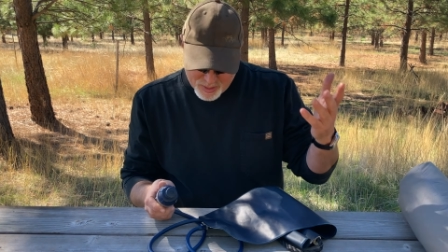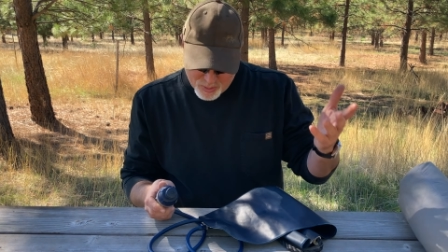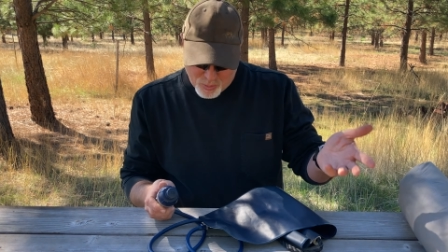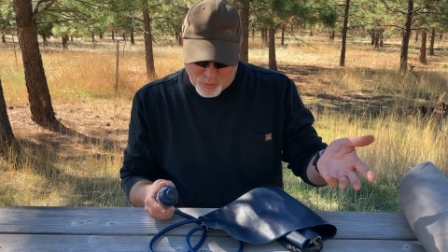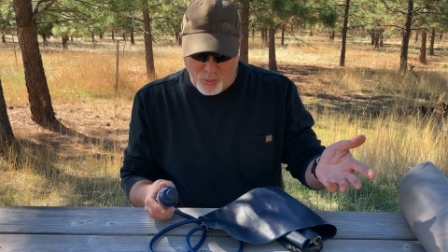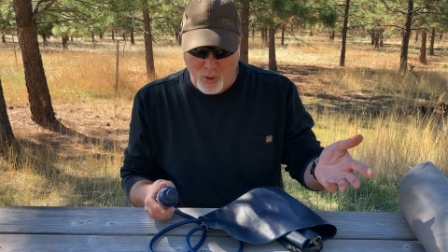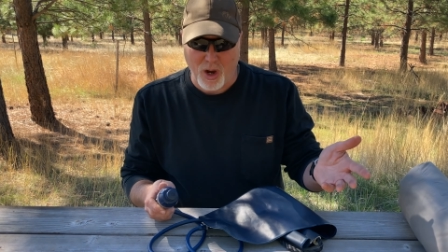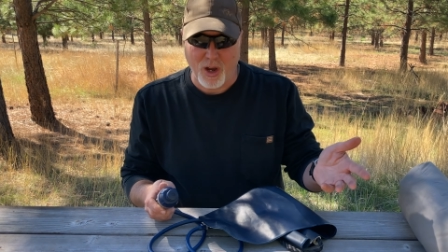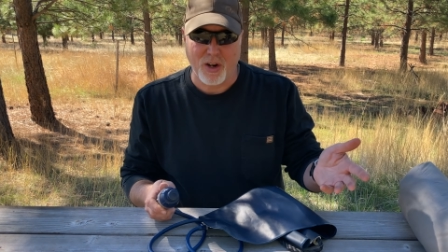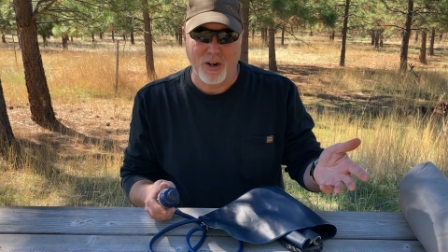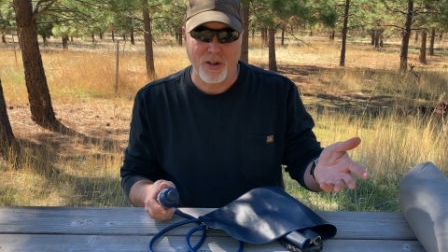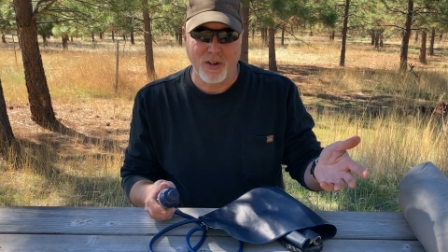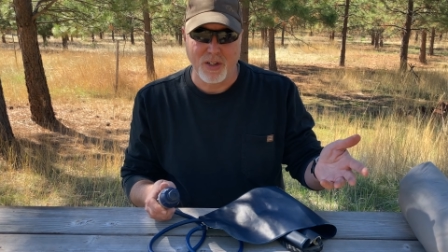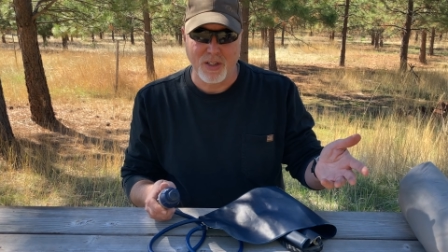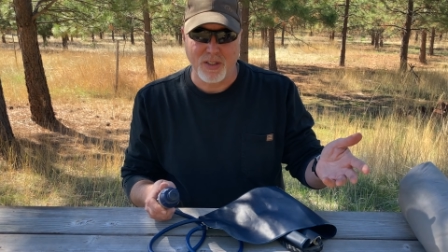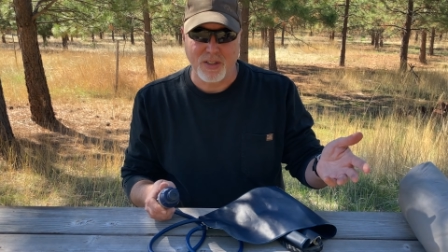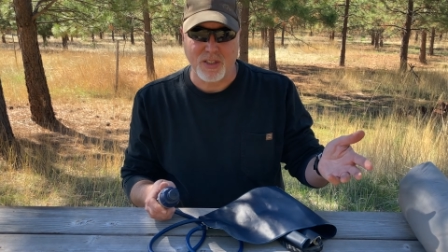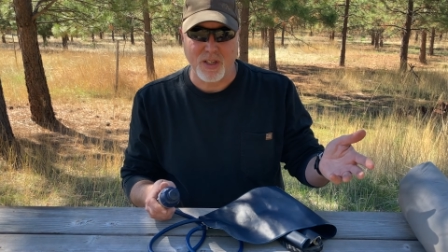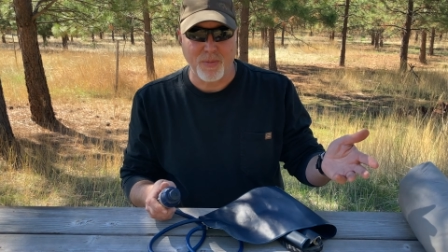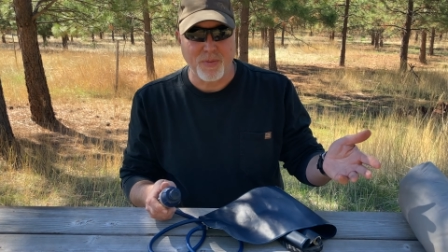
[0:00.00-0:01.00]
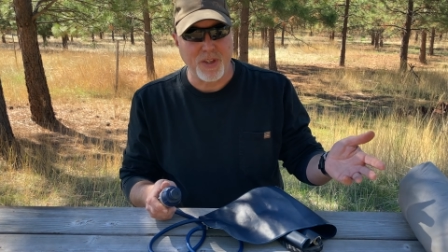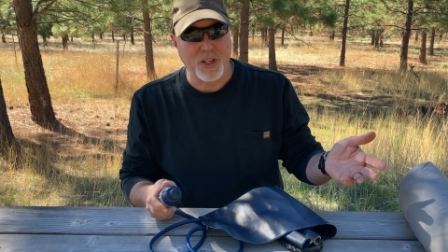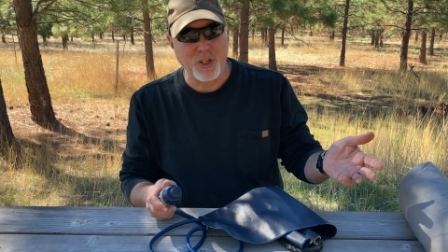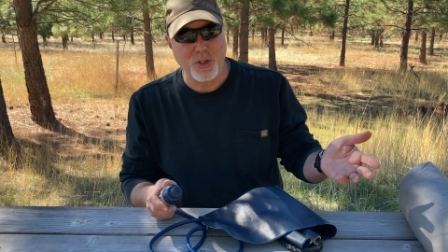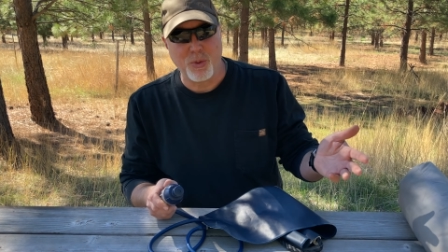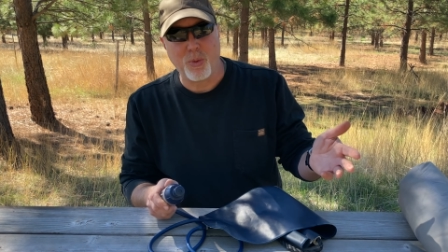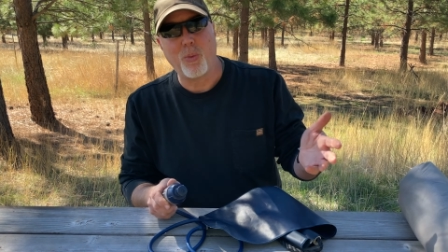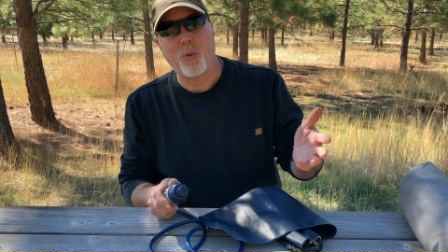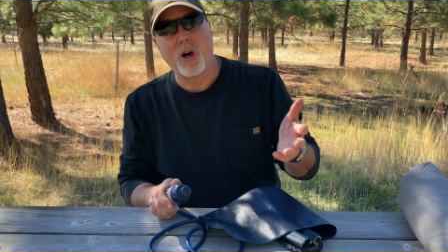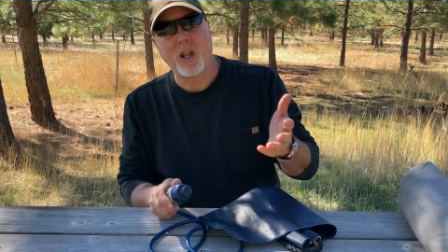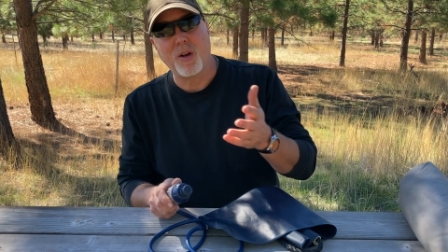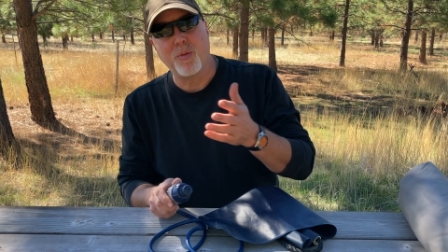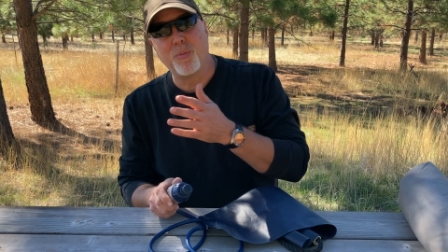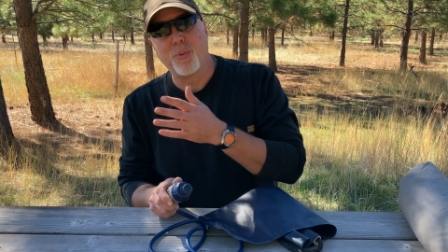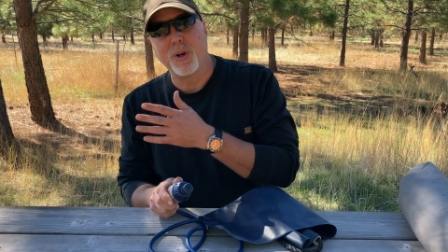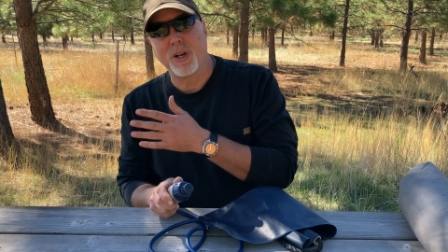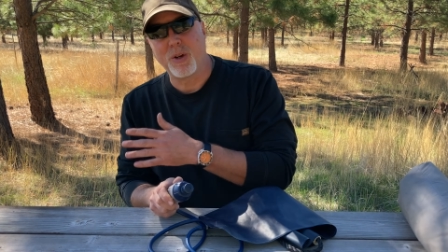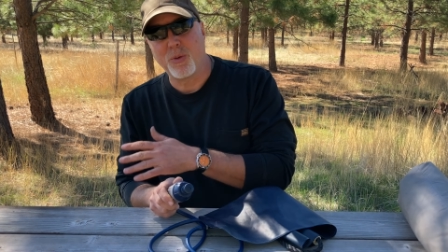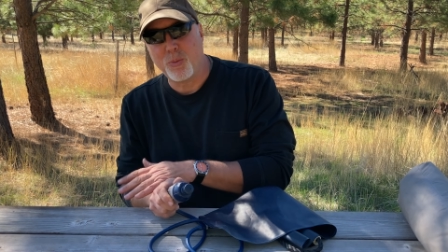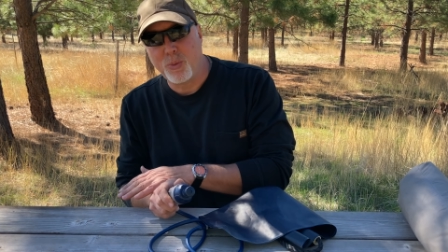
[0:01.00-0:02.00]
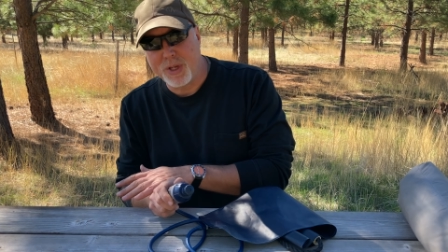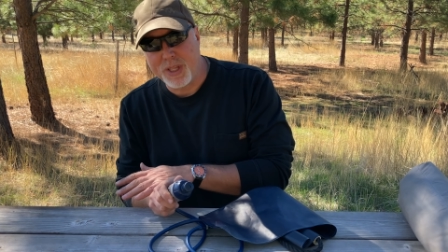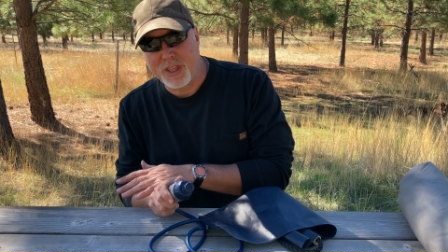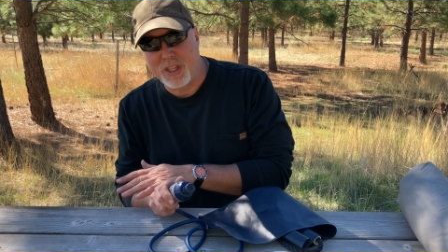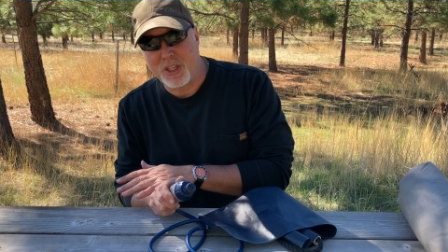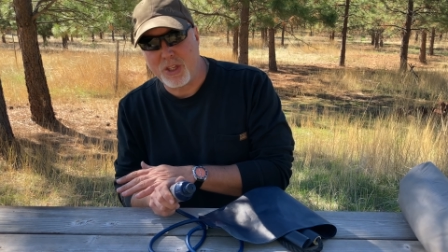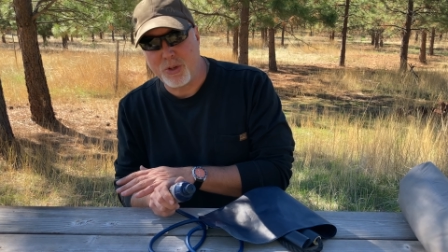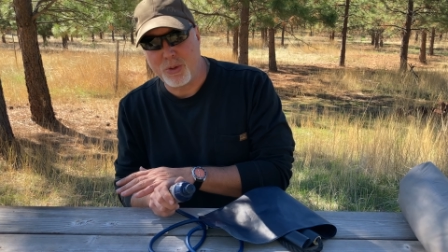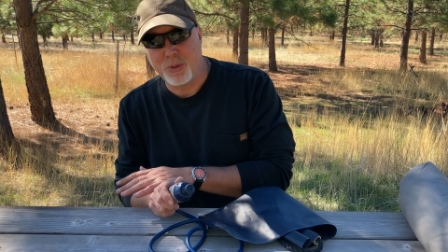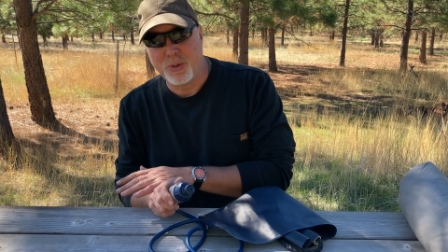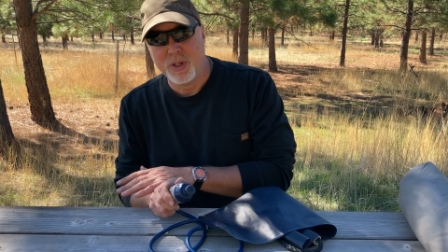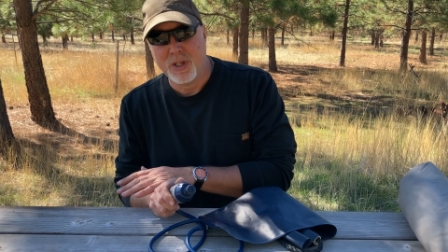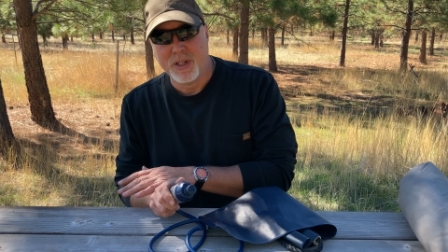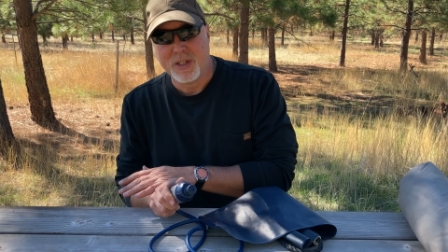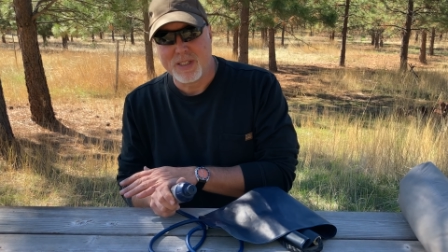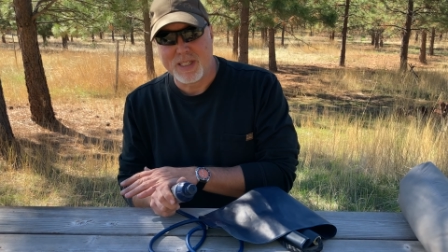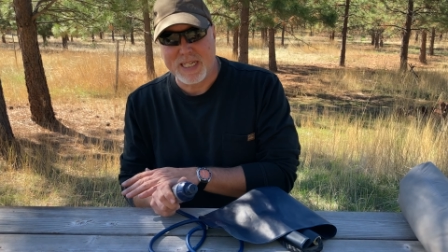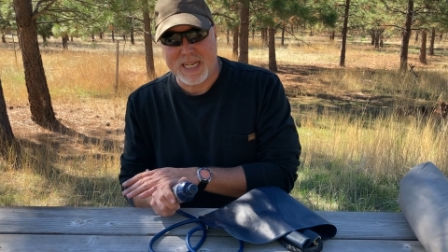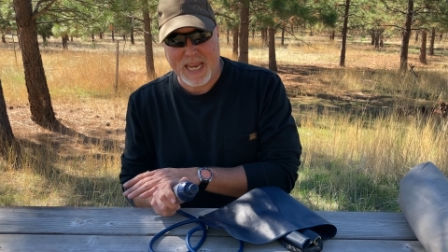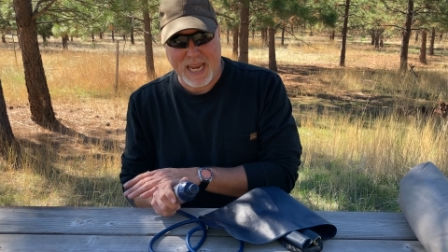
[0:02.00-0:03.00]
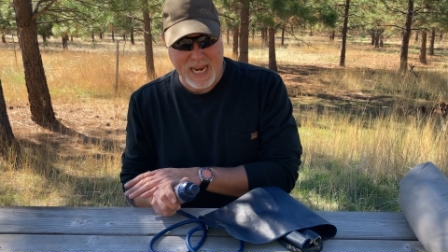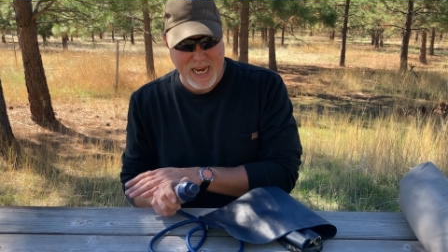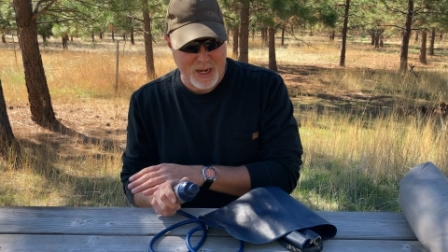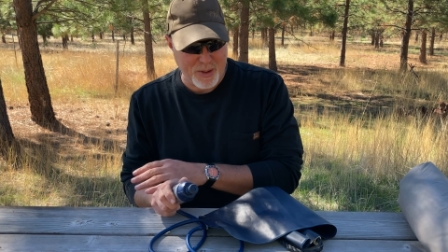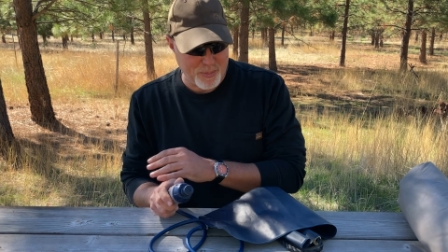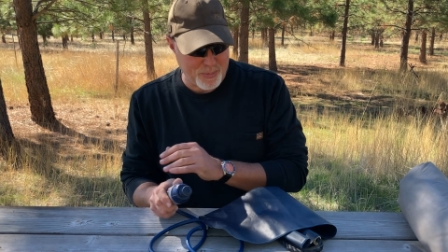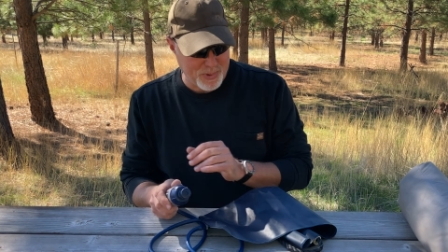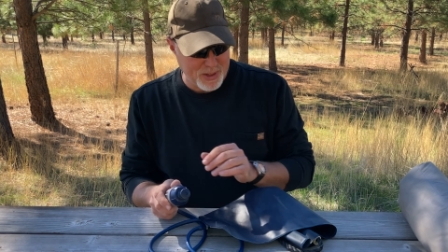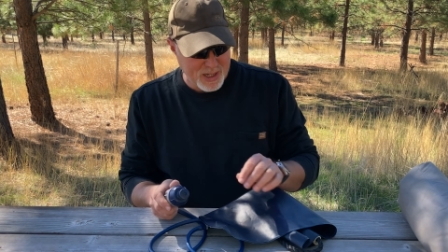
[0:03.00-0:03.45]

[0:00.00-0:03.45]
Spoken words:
water is something you'll want to bring with you to camp.